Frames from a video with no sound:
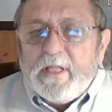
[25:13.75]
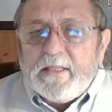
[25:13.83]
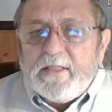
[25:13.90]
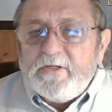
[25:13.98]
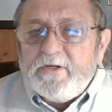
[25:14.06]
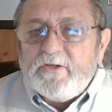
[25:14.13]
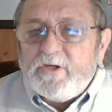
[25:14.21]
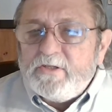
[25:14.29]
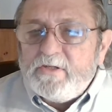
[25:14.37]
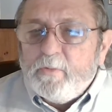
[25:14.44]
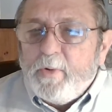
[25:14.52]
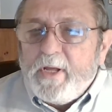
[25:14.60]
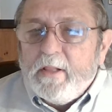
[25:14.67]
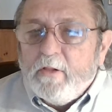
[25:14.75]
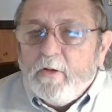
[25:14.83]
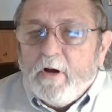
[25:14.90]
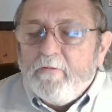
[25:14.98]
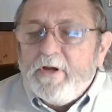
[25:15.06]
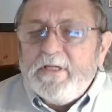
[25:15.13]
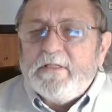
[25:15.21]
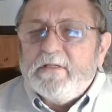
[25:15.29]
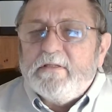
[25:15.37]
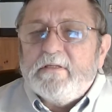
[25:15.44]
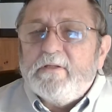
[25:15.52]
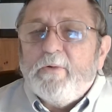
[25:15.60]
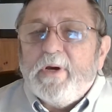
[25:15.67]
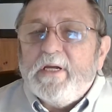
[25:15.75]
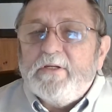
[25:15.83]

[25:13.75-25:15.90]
that this is just the way the law is, this is the way